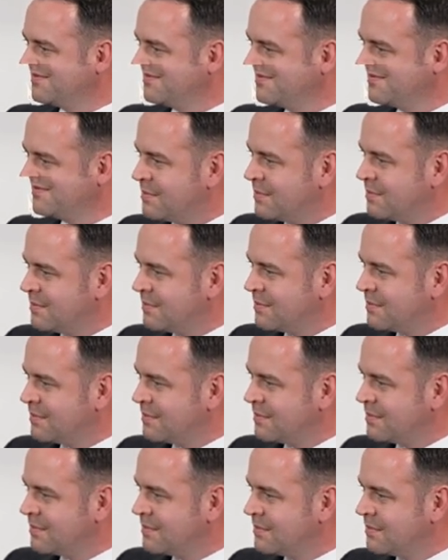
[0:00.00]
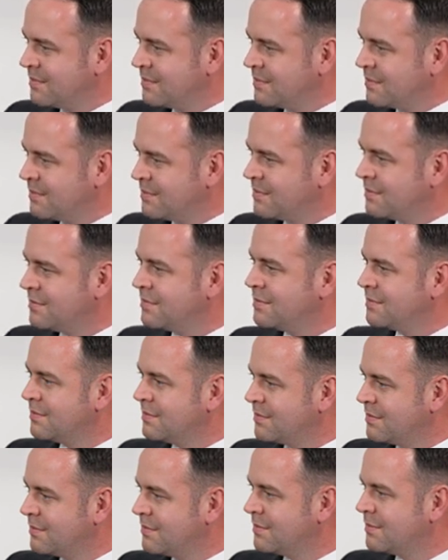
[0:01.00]

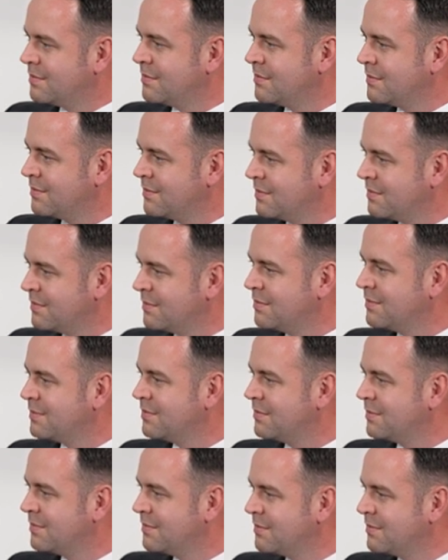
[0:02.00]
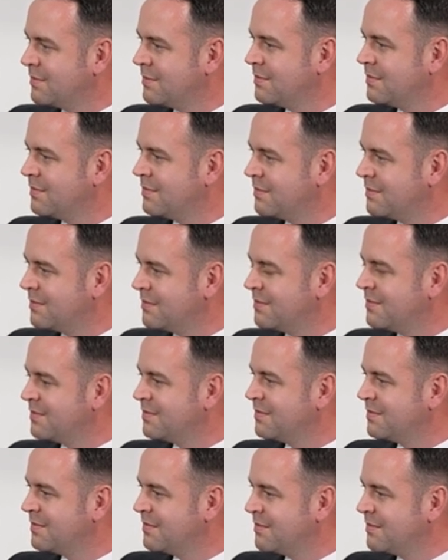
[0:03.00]

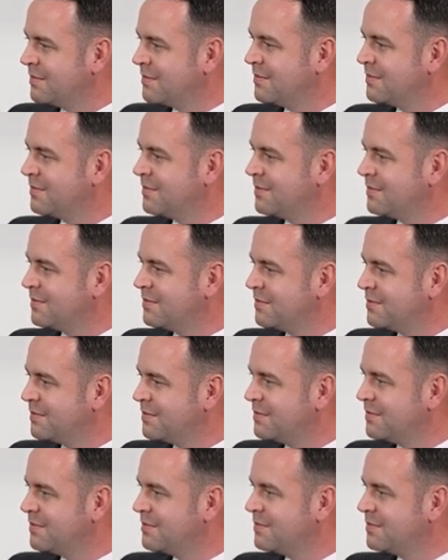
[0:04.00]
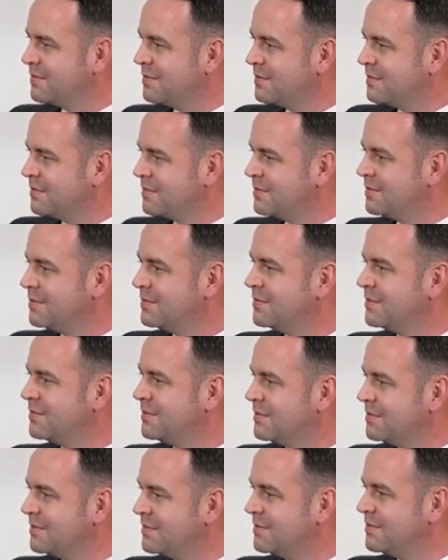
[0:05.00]

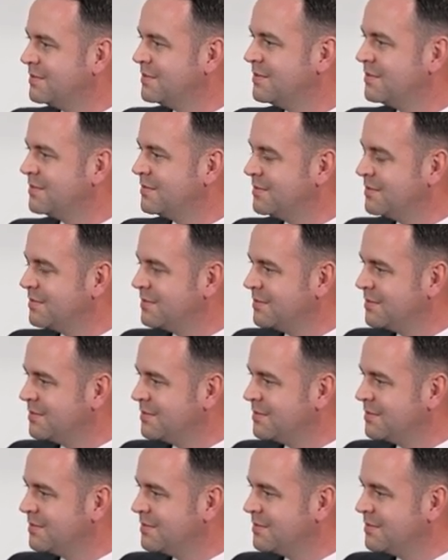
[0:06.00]
The person shown says nothing.